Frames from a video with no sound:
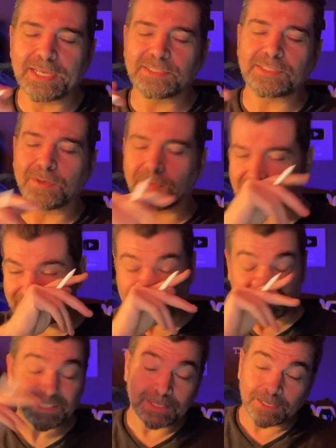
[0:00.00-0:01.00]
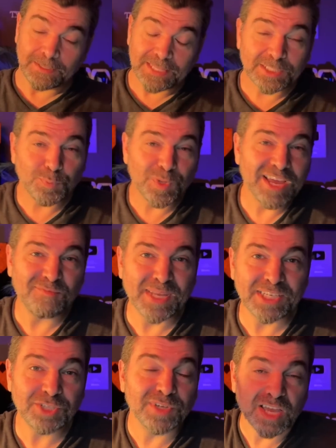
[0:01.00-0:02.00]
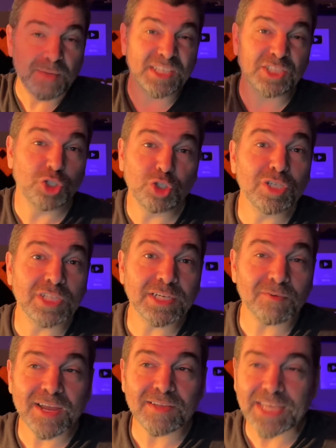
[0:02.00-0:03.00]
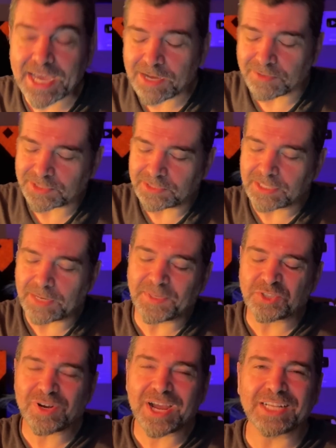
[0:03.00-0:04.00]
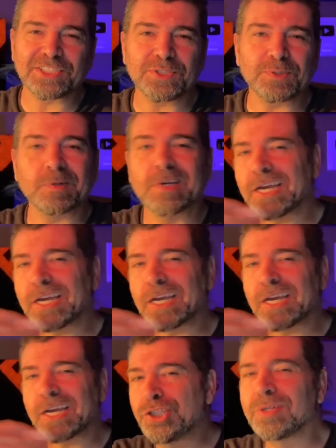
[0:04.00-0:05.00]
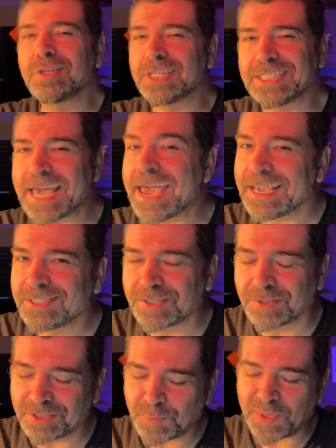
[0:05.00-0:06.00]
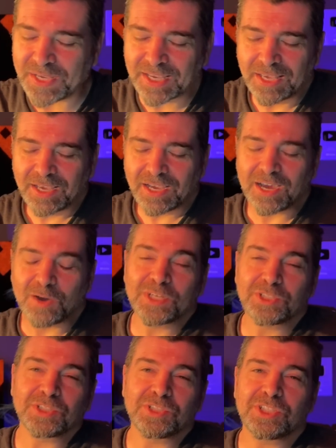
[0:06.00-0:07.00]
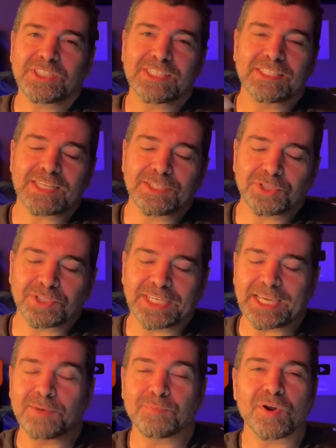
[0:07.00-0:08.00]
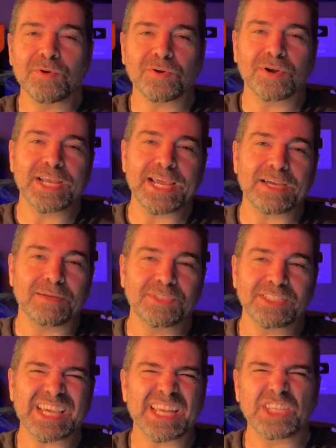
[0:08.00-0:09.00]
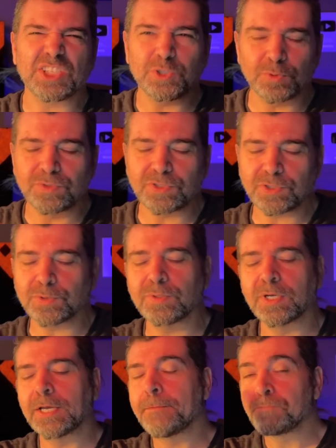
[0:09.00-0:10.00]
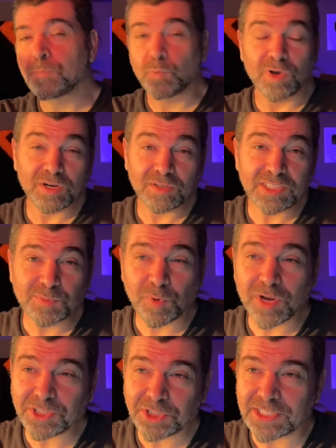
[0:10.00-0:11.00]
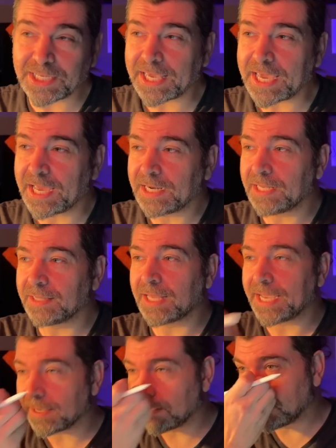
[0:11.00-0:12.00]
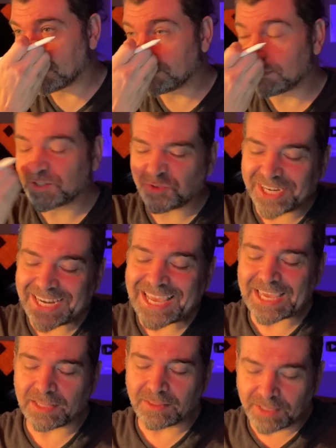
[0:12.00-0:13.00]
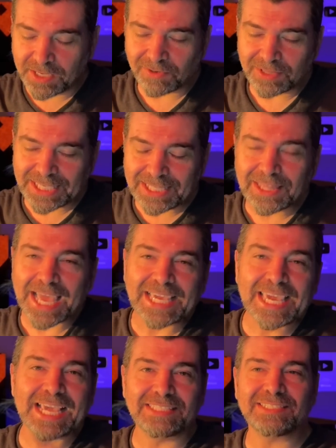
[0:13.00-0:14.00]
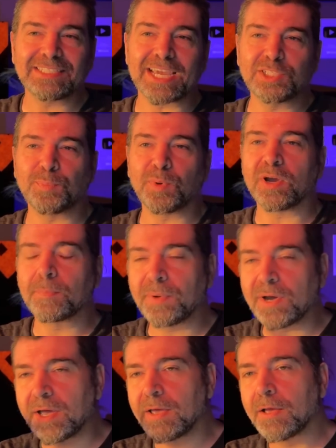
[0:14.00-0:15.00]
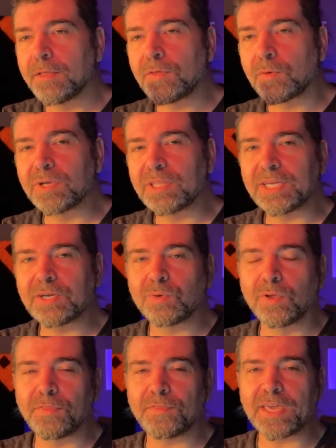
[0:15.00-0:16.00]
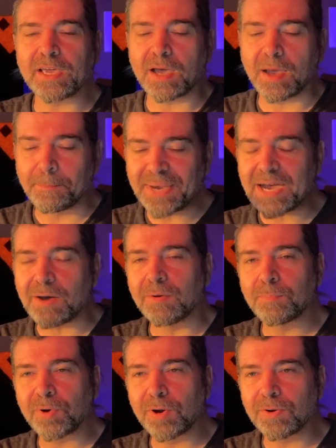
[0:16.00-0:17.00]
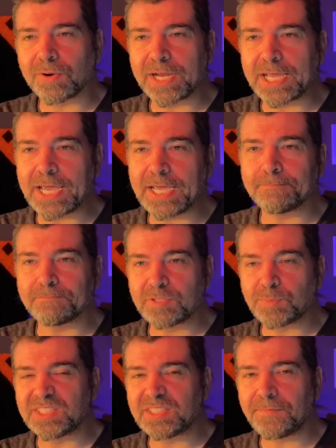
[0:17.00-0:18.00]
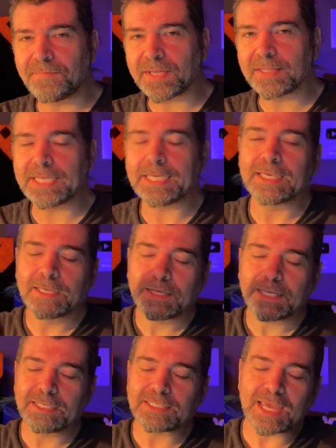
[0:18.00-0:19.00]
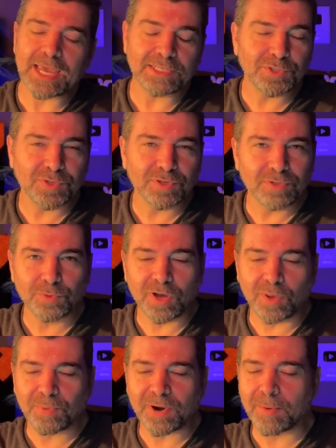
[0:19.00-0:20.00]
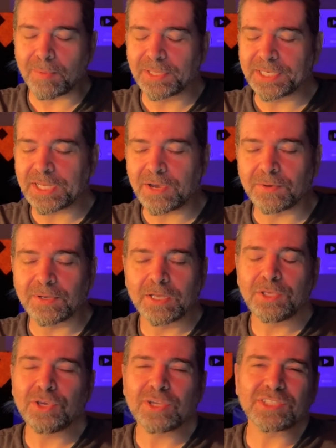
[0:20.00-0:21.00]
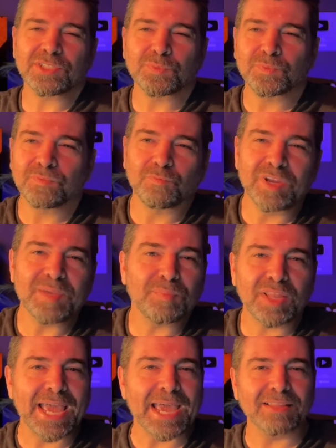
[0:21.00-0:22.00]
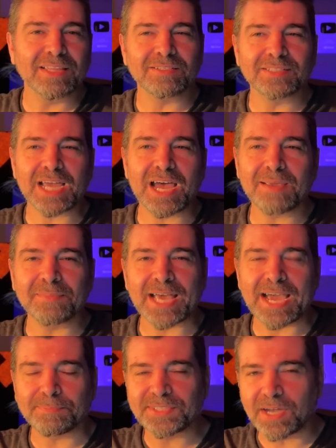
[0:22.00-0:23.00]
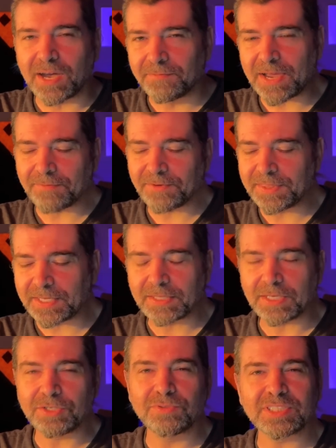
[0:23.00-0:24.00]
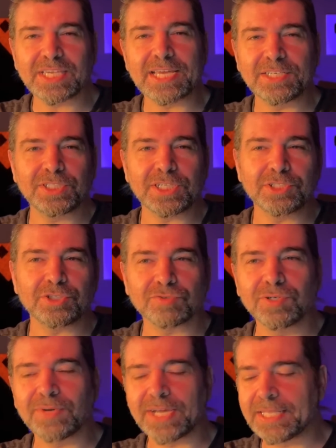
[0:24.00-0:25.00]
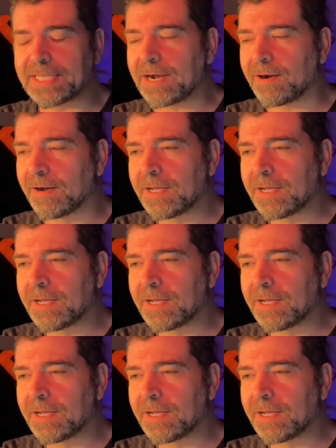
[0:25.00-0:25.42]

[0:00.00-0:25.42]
And so that's what I've been doing. I've been doodling around the house, and I've been trying to do a doodle a day, so to speak, which is just essentially in Procreate, I'm just getting used to what are these brushes again, and like treating it literally like a sketchbook. But the really cool thing about Procreate specifically is, as you all probably know, you can just replay a little time lapse of everything that you sketched and drew in there.